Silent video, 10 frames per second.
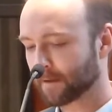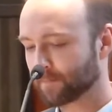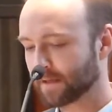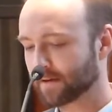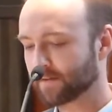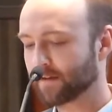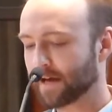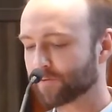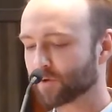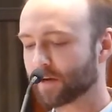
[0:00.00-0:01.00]
because
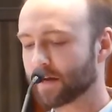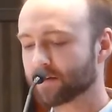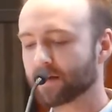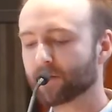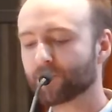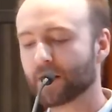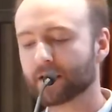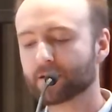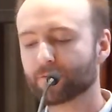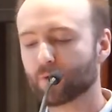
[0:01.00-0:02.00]
after he
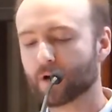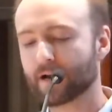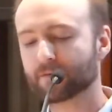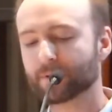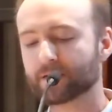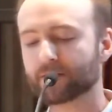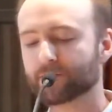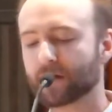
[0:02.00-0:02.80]
identified the 4 aspects of